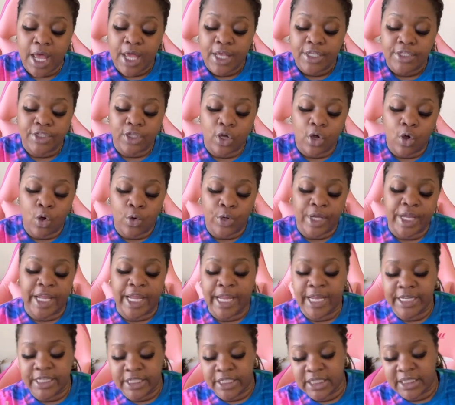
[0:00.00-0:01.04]
So
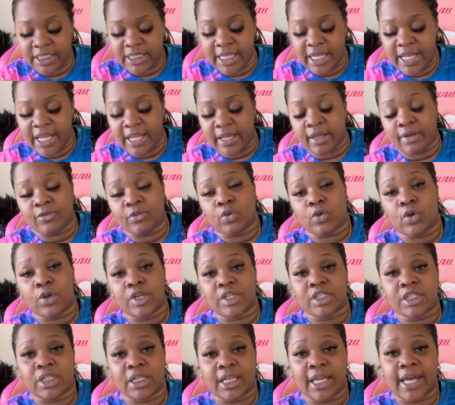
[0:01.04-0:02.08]
each thing of
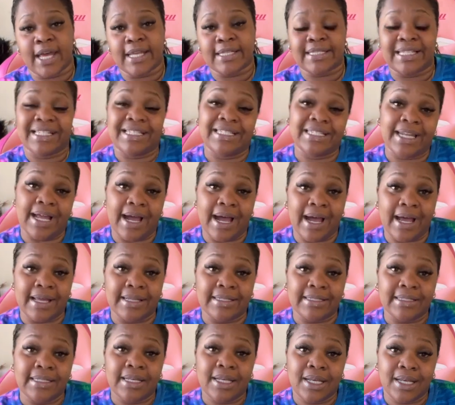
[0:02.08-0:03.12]
crushed glass is
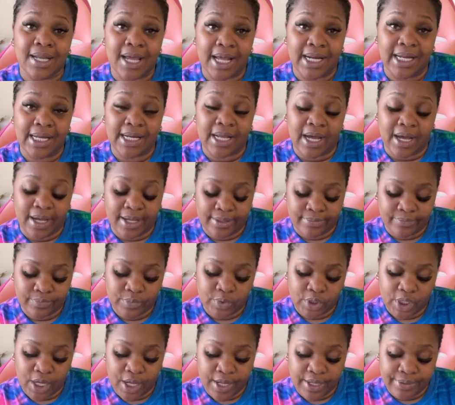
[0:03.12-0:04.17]
$9.99,
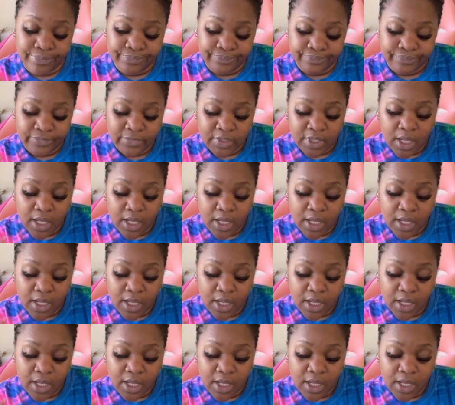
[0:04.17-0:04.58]
okay?